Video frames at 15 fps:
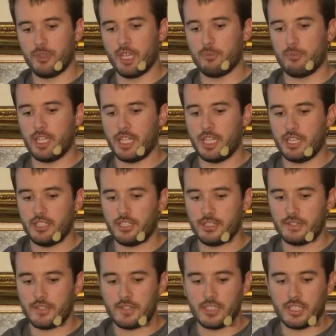the
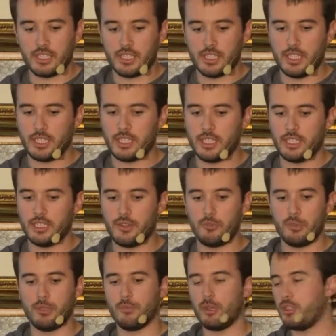applications. It can either
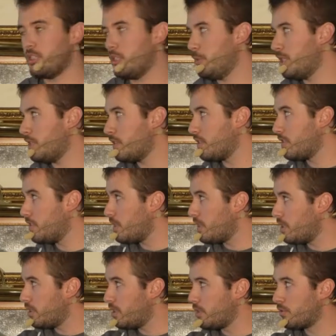be MongoDB, as I
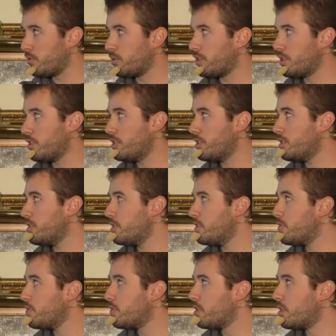said in the introduction,
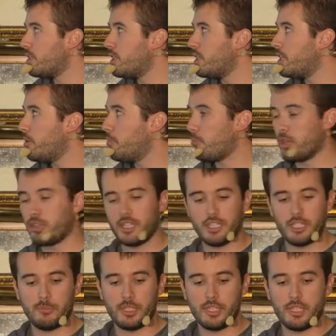or
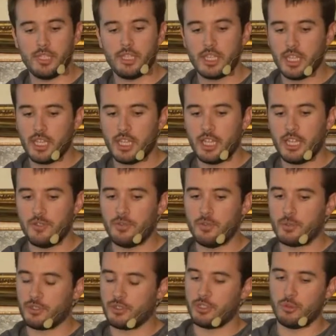MariaDB. If you
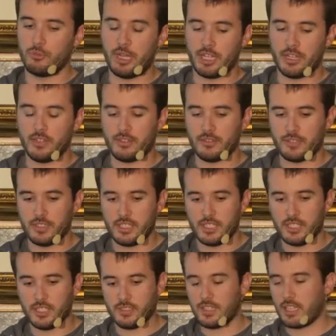want to go back on
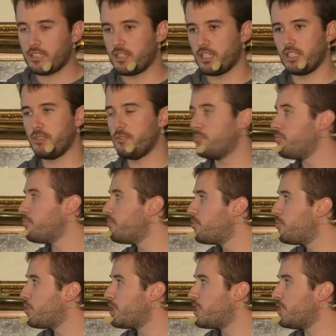it's actually
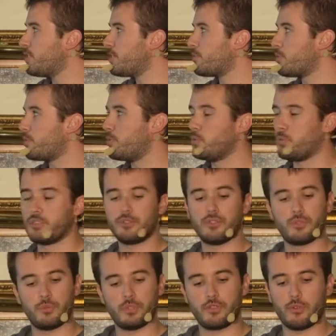pretty useful if you want to
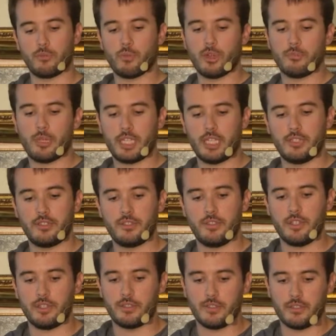switch from one backend to
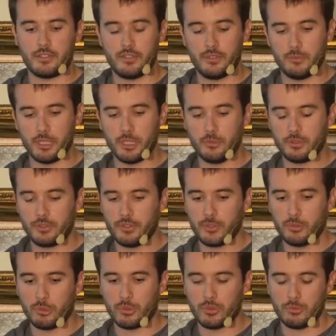the other to be able to
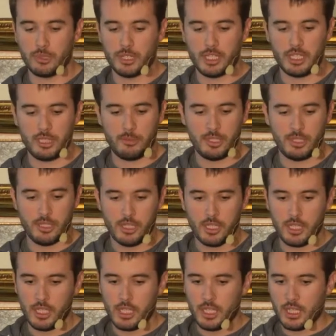support MariaDB,
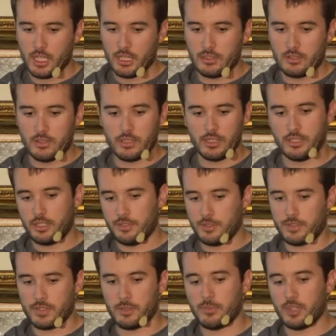or
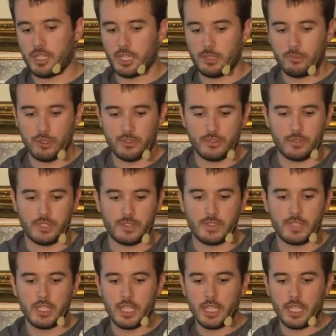even something like Postgres.